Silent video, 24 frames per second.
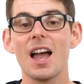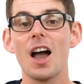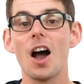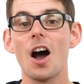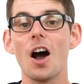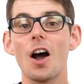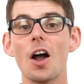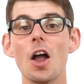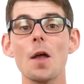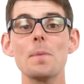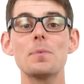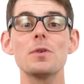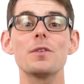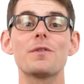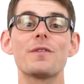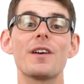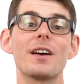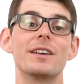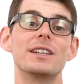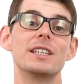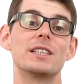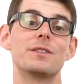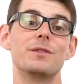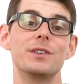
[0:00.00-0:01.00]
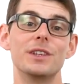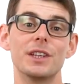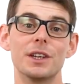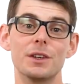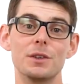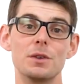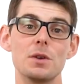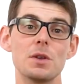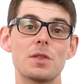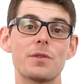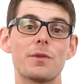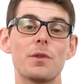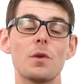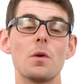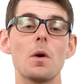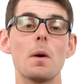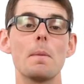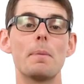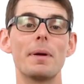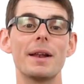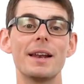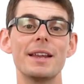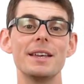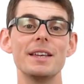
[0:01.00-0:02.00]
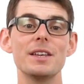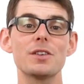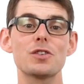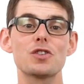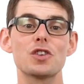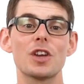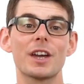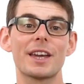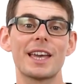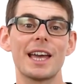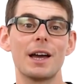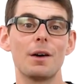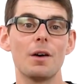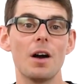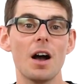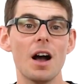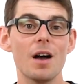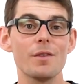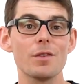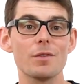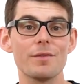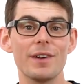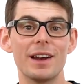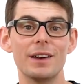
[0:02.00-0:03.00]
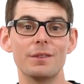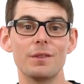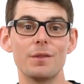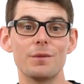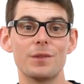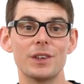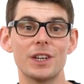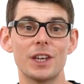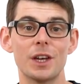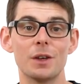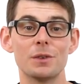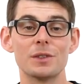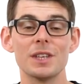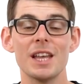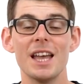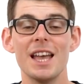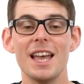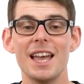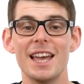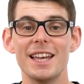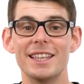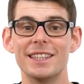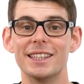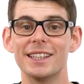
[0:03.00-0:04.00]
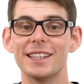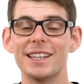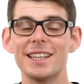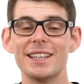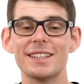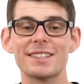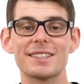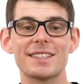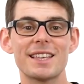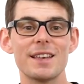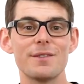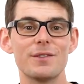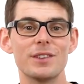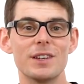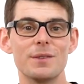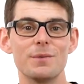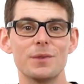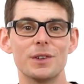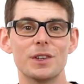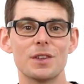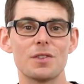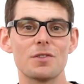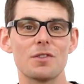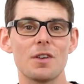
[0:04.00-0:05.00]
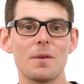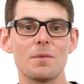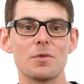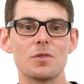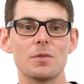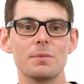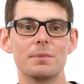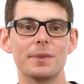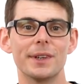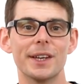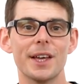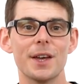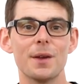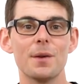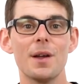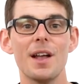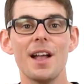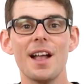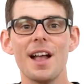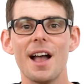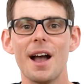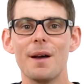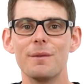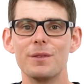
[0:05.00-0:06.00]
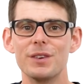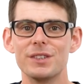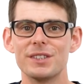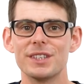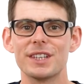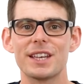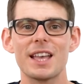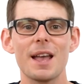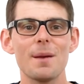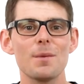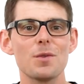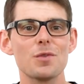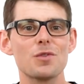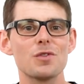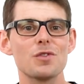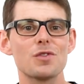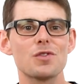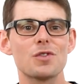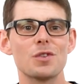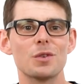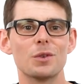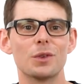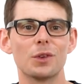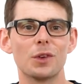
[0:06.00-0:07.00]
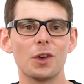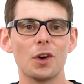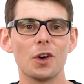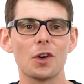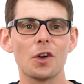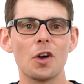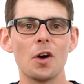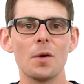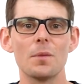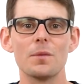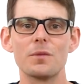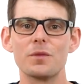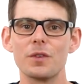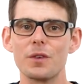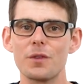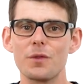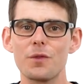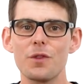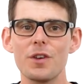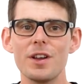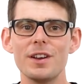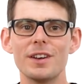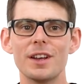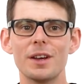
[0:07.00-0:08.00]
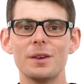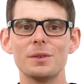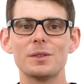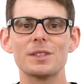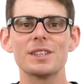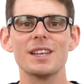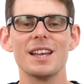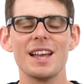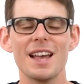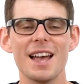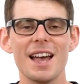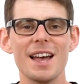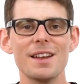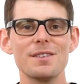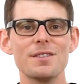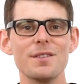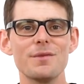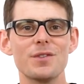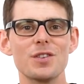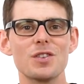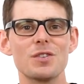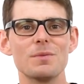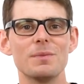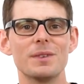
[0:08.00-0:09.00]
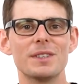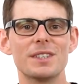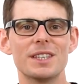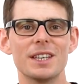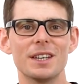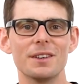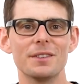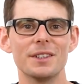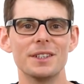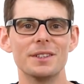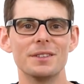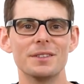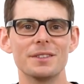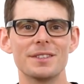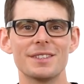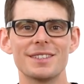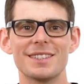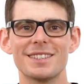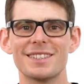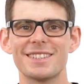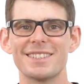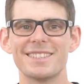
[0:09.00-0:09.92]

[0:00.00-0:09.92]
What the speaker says: I hope you found this video useful. Please check out other relevant videos in the links given in the description below and visit chemistrystudent.com for free notes and revision materials.